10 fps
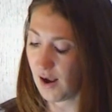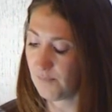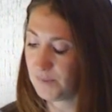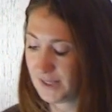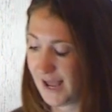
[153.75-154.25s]

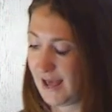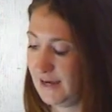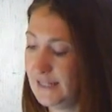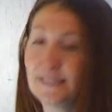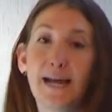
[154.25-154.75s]
a plan
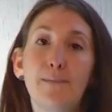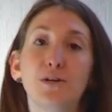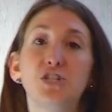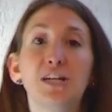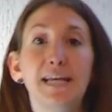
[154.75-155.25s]

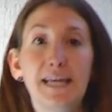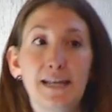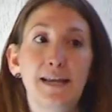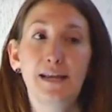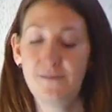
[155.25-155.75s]
established
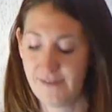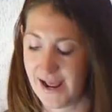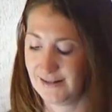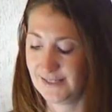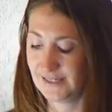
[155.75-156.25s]
in
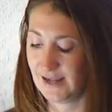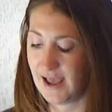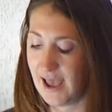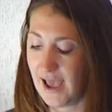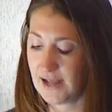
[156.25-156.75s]
advance
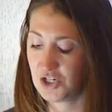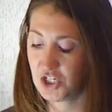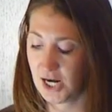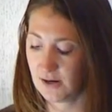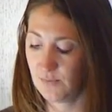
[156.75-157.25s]
and
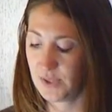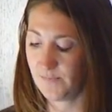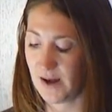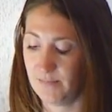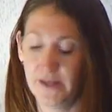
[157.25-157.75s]
shared with
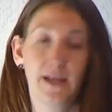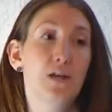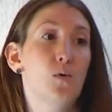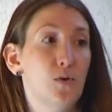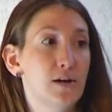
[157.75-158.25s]
the public
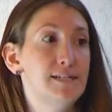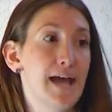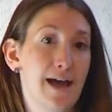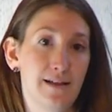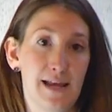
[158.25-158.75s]
in order
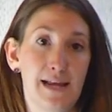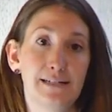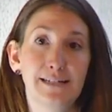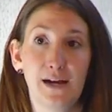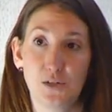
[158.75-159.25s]
to
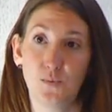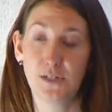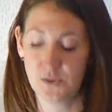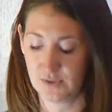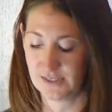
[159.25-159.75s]
allocate scarce
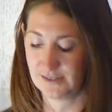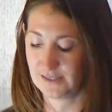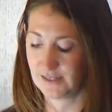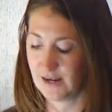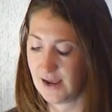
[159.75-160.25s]

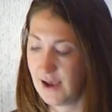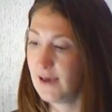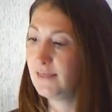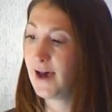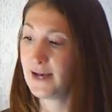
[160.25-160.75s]
resources.
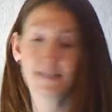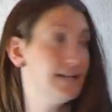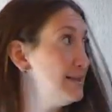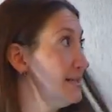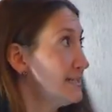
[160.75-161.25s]
Thus,
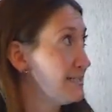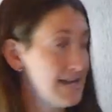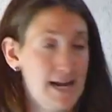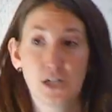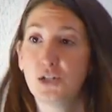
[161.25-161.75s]
at this
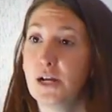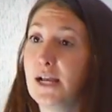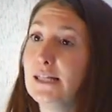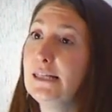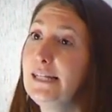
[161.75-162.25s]
stage,
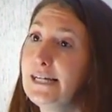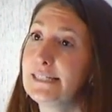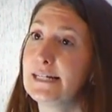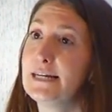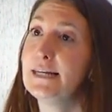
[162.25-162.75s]
at
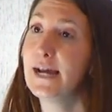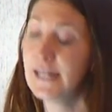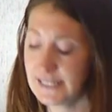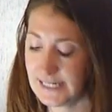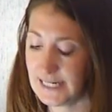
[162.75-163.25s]
least
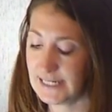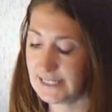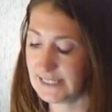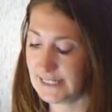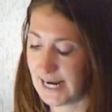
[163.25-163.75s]

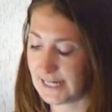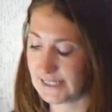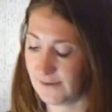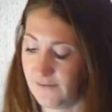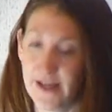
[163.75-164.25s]
19
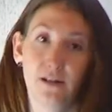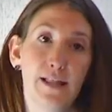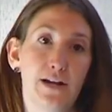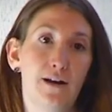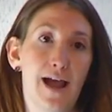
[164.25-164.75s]
states have
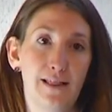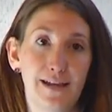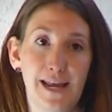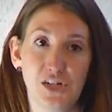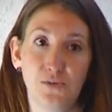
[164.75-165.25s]
ventilator
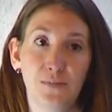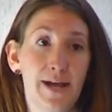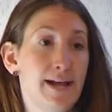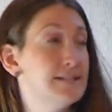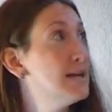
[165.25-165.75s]
allocation
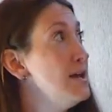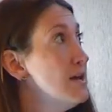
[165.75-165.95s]
plans,